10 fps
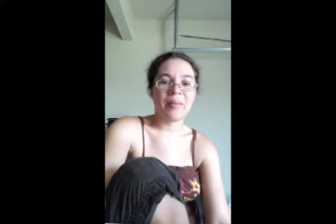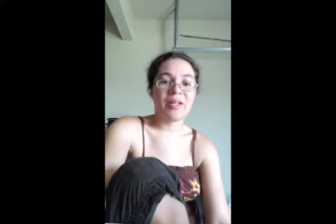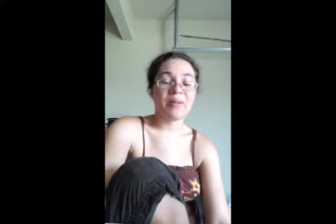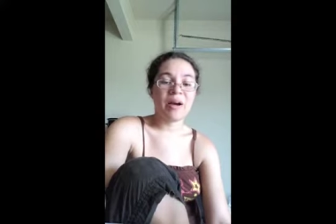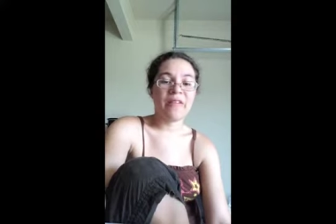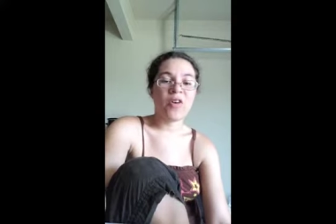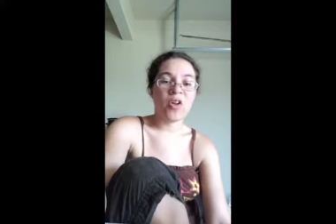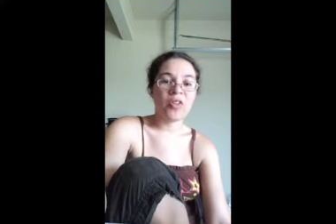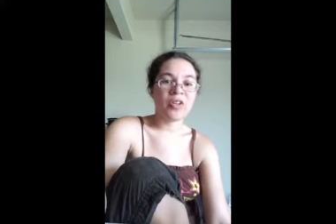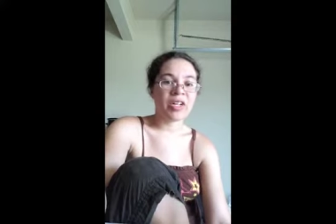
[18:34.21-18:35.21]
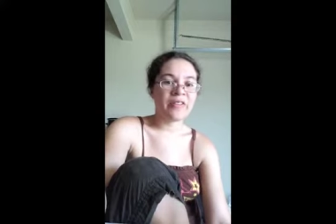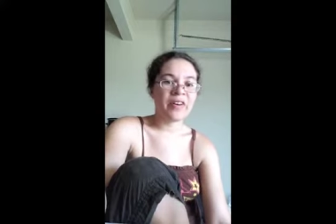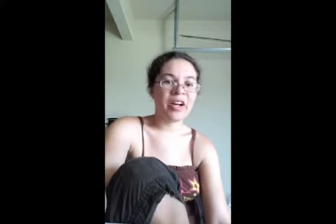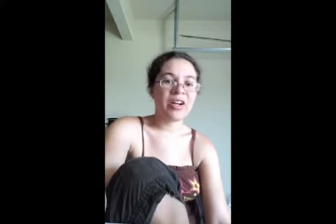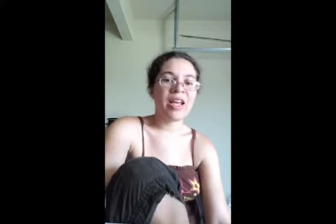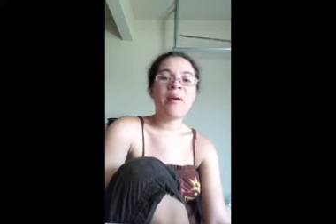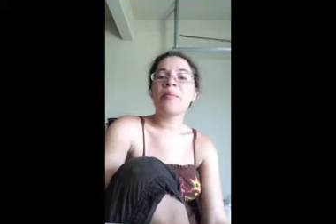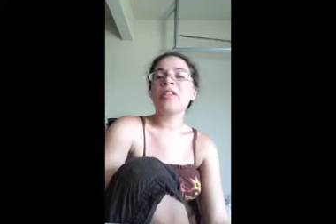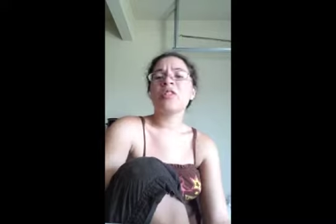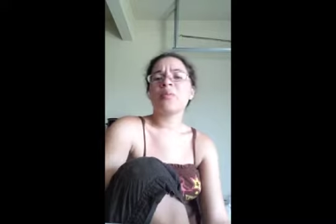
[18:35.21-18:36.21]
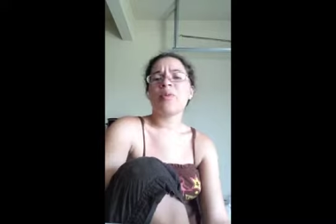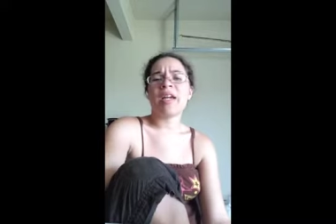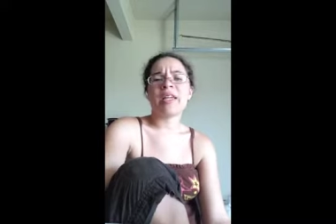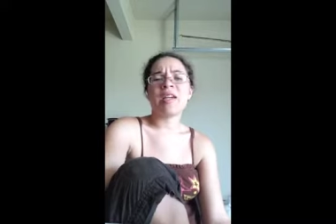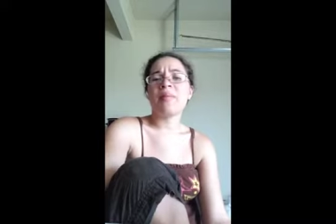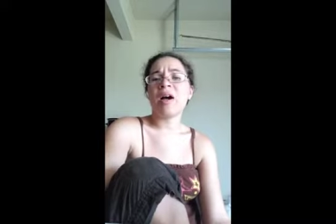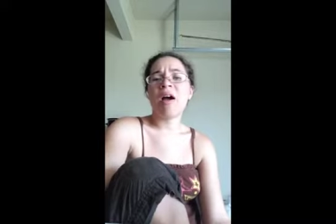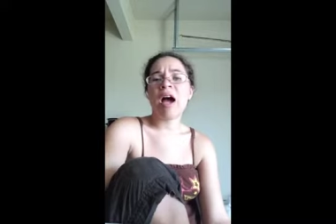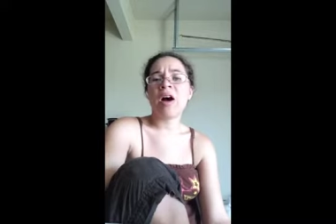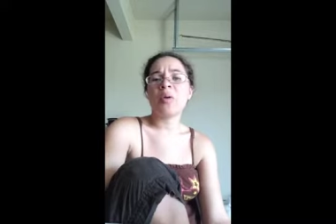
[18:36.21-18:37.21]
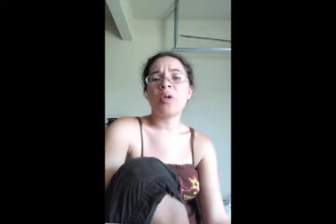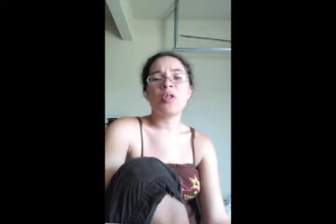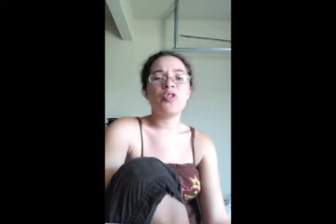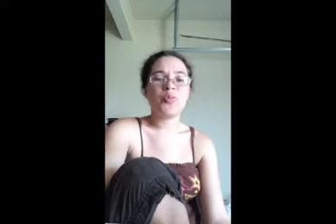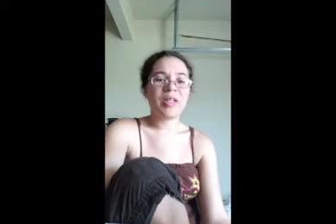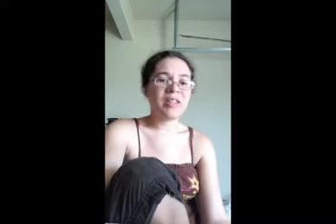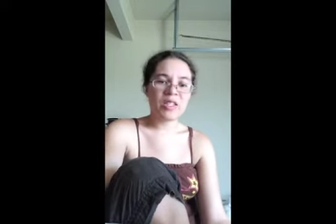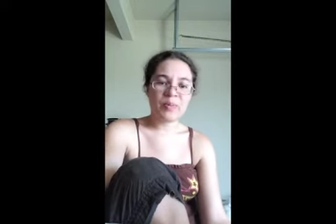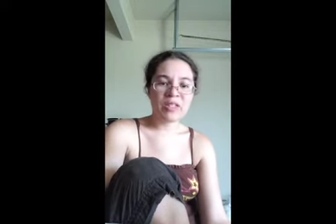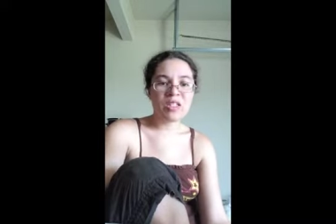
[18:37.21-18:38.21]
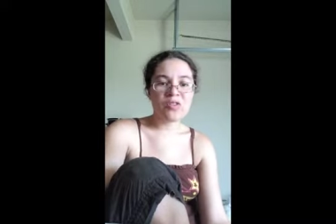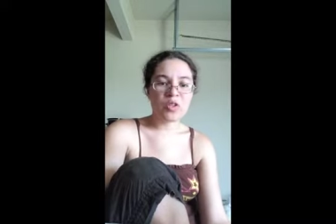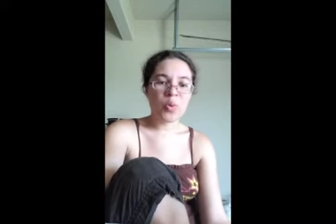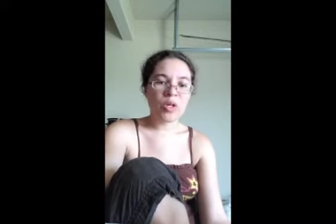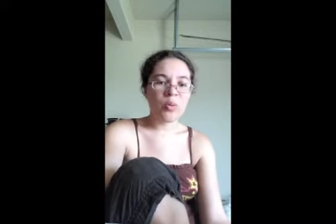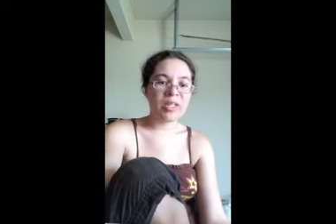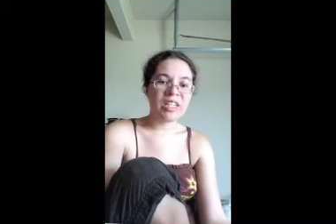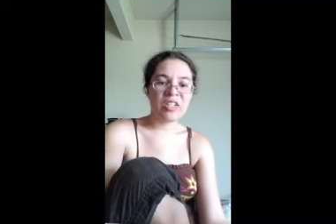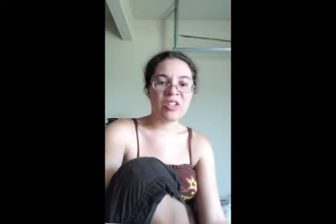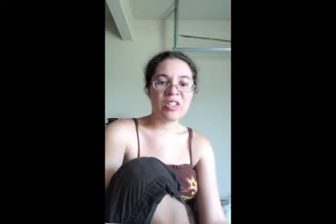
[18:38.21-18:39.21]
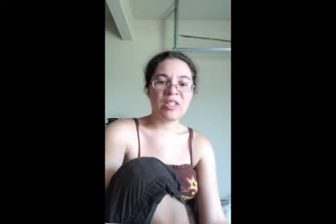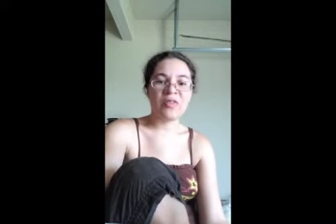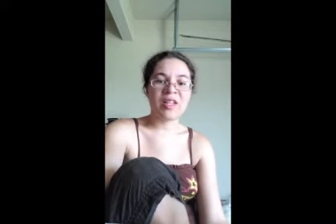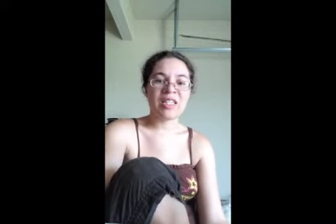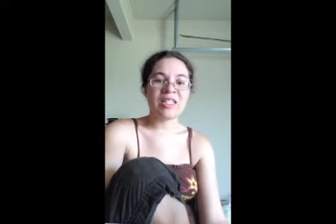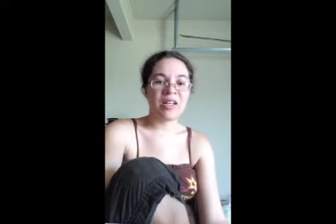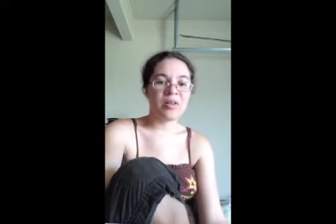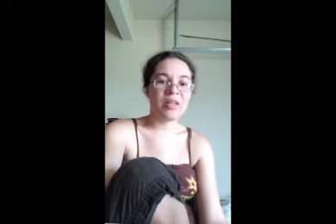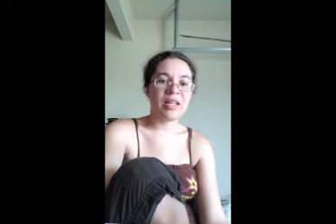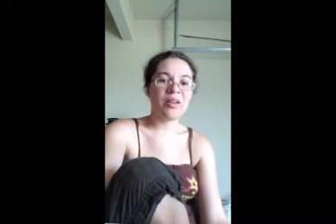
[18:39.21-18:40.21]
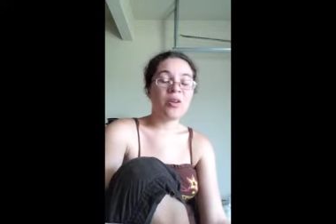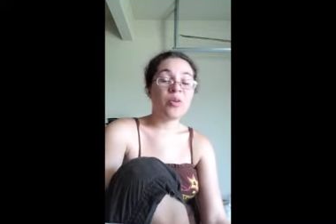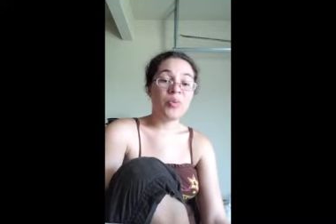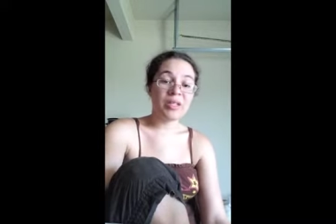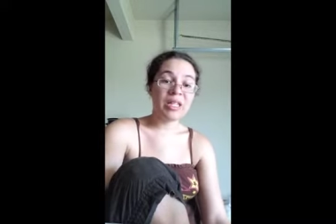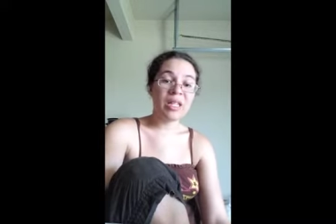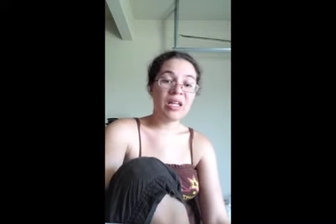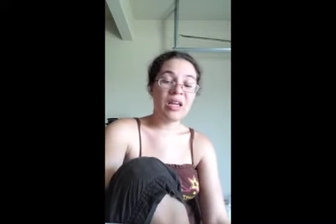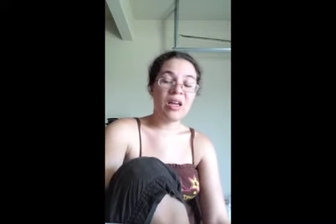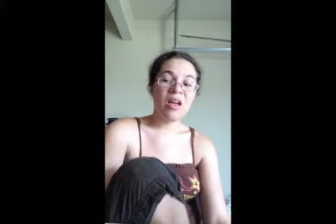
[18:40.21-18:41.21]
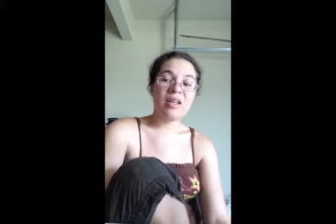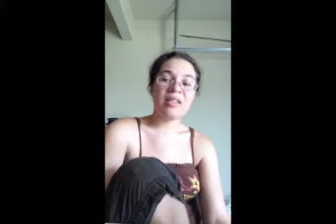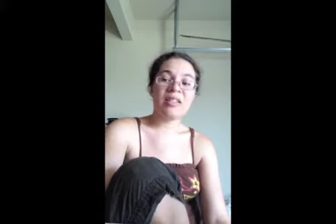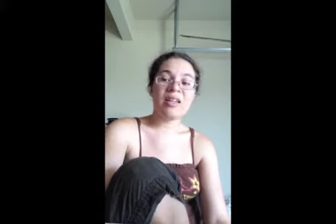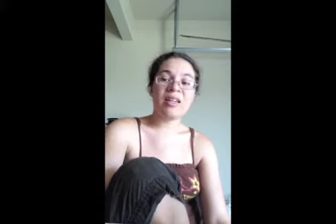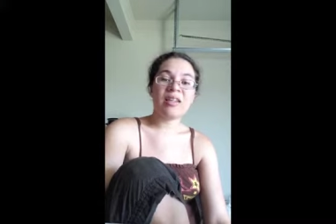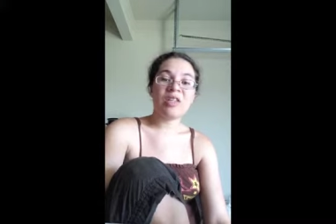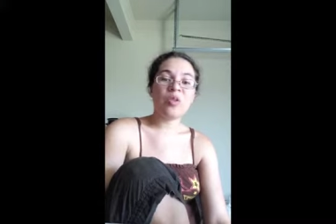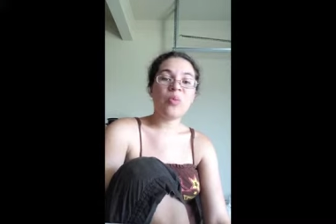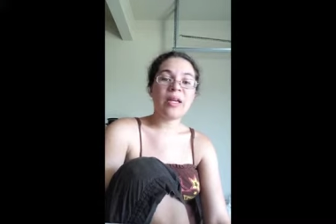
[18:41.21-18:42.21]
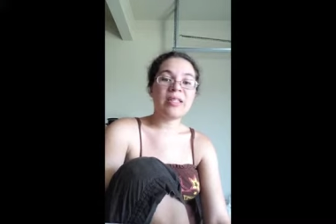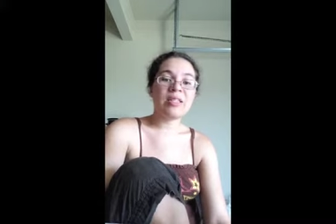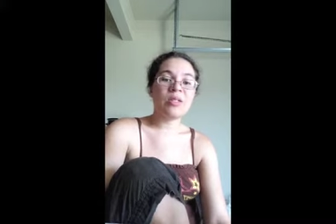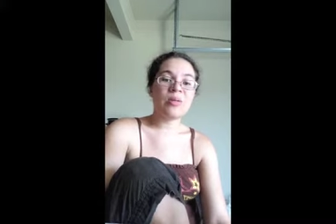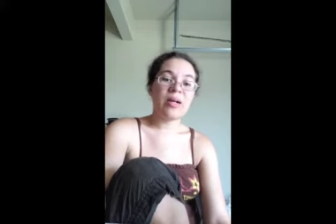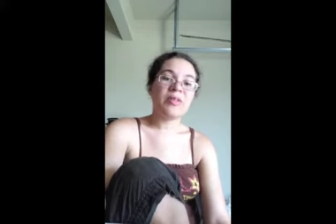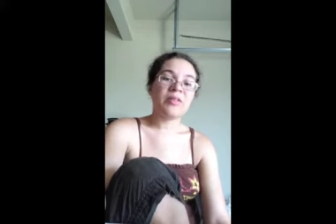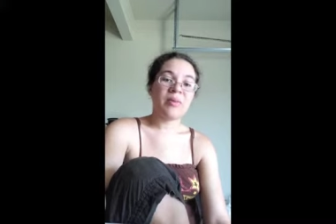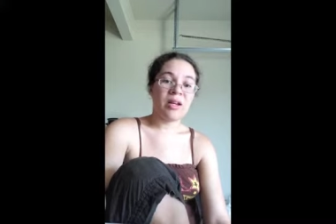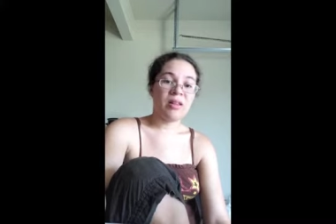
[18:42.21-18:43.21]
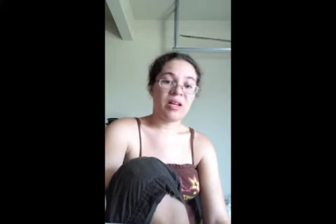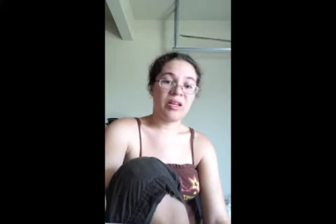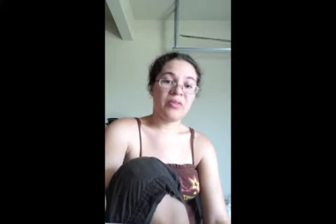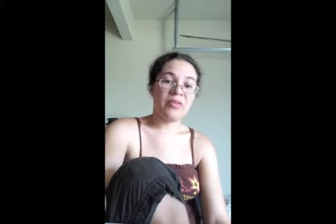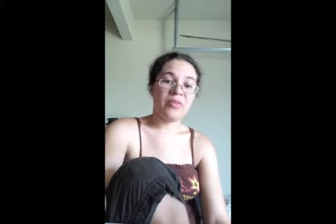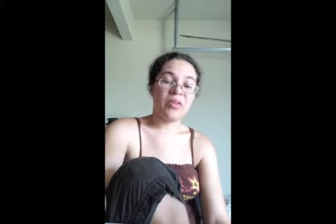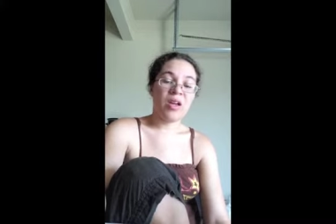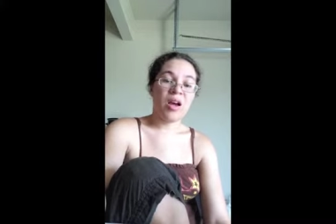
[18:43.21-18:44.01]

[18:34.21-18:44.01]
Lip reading: it's my fault that you're going to get fired. Plus, you're bragging about how you've been in this business for 21 years and you've really? And it's like, you wasted 2 hours of my life.